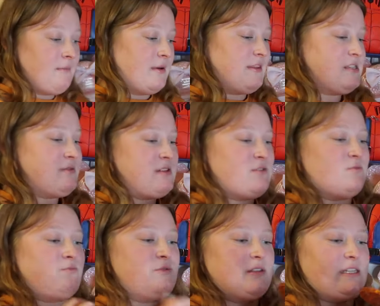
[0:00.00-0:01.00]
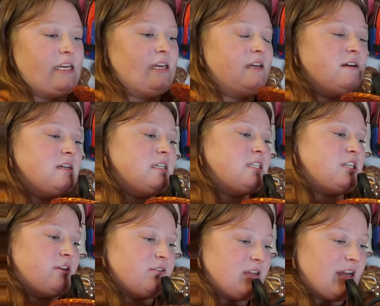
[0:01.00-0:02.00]
But this one's really
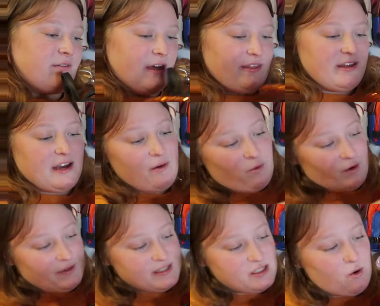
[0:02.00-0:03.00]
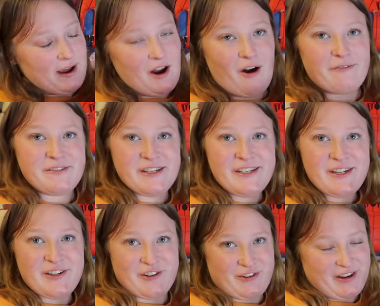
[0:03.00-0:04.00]
cute. I, I think I wore this quite
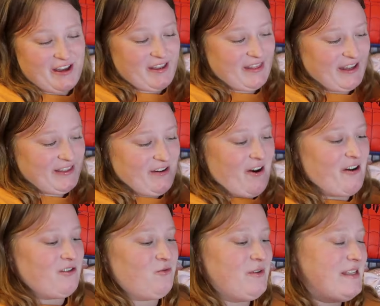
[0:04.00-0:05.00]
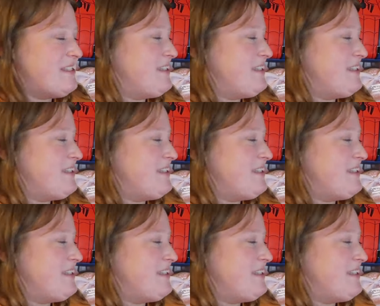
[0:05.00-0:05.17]
often during like the Halloween